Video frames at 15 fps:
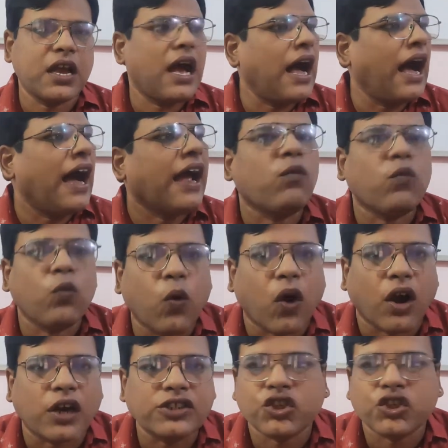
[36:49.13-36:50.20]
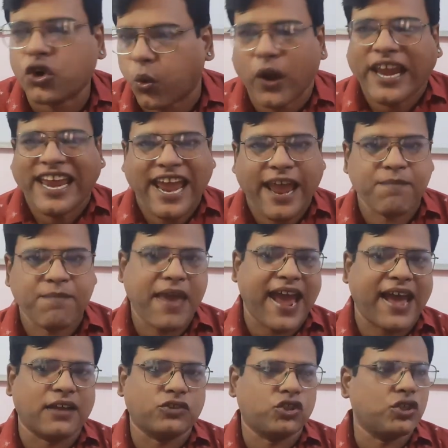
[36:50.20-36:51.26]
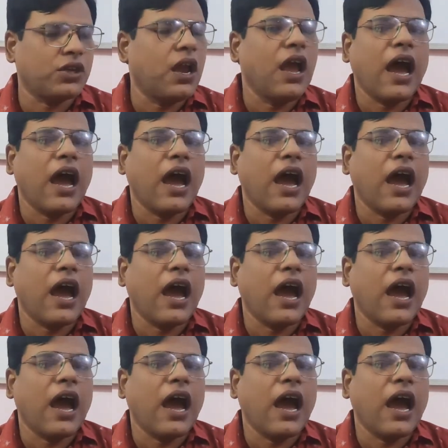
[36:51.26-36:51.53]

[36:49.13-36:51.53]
I watch cricket match.